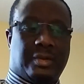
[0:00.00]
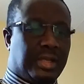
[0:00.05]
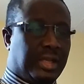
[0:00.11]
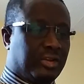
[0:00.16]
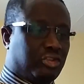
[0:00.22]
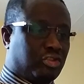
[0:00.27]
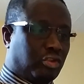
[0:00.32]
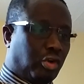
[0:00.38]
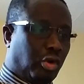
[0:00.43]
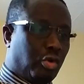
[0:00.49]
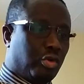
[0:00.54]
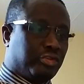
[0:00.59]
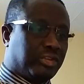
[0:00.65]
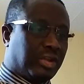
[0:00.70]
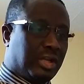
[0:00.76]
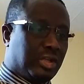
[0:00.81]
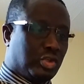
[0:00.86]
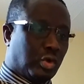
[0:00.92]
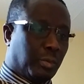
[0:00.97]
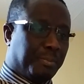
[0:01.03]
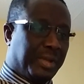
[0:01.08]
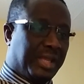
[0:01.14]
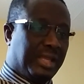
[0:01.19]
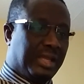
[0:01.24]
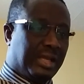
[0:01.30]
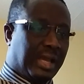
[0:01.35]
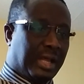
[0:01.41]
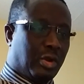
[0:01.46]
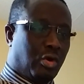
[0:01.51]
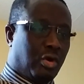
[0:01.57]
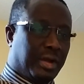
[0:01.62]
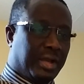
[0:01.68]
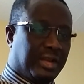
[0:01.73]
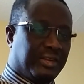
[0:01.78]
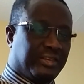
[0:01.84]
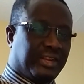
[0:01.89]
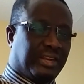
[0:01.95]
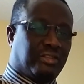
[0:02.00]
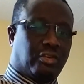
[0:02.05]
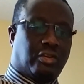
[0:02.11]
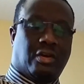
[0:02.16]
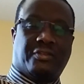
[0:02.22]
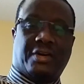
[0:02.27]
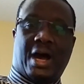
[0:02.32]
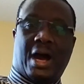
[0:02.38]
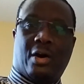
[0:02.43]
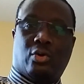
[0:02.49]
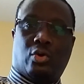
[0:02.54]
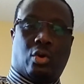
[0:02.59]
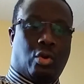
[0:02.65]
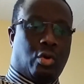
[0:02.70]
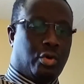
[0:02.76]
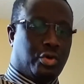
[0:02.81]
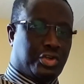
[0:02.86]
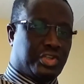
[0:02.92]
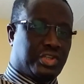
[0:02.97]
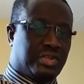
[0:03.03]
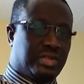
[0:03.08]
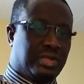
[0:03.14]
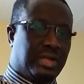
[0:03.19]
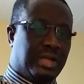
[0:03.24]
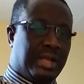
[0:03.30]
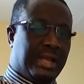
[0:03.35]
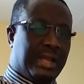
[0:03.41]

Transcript: is closer to being an organization of outlaws